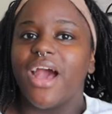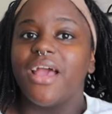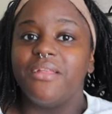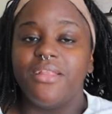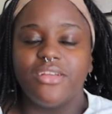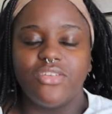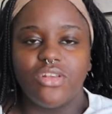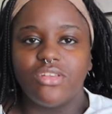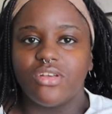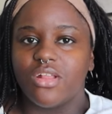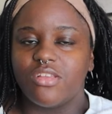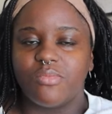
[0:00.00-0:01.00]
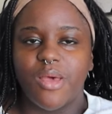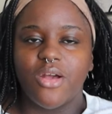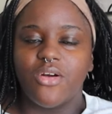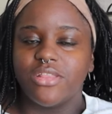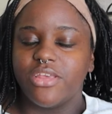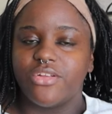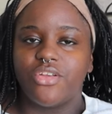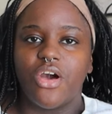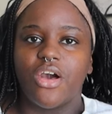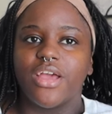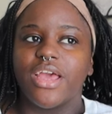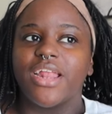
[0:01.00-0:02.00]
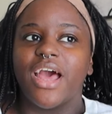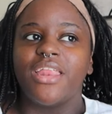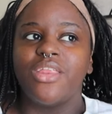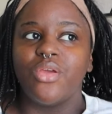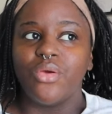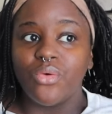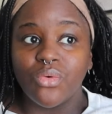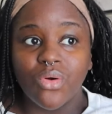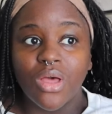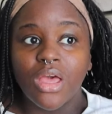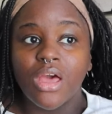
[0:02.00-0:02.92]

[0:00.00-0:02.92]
I initially saw this bag on TikTok, and I knew